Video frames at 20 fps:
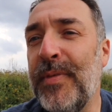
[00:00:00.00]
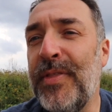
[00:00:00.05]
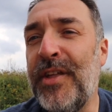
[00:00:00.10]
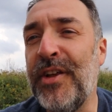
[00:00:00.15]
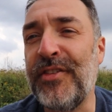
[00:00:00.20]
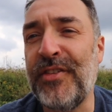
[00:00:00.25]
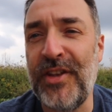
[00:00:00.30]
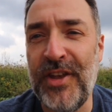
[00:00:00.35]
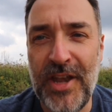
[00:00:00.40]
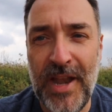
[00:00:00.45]

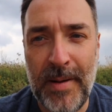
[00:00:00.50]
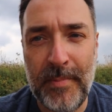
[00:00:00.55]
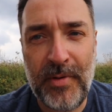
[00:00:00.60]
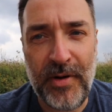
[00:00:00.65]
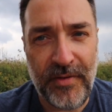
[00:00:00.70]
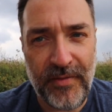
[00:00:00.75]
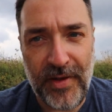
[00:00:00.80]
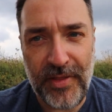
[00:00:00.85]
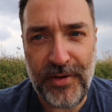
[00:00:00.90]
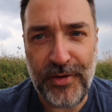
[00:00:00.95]
There's a
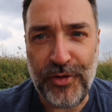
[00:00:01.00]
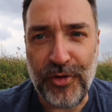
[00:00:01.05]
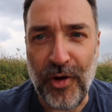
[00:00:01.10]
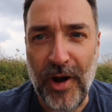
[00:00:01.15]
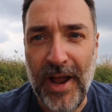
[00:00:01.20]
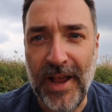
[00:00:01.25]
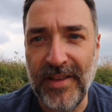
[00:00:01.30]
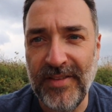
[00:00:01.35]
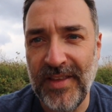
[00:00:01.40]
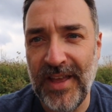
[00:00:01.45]
number of other
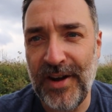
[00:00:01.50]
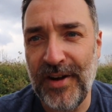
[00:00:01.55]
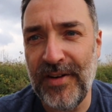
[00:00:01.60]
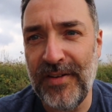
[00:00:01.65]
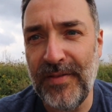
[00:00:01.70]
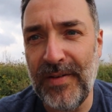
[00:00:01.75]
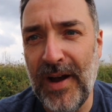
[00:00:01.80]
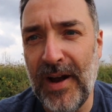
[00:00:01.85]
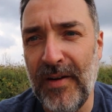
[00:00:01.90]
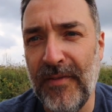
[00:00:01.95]
drawings that
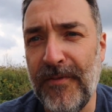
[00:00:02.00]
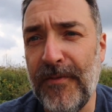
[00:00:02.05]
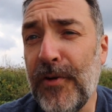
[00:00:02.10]
are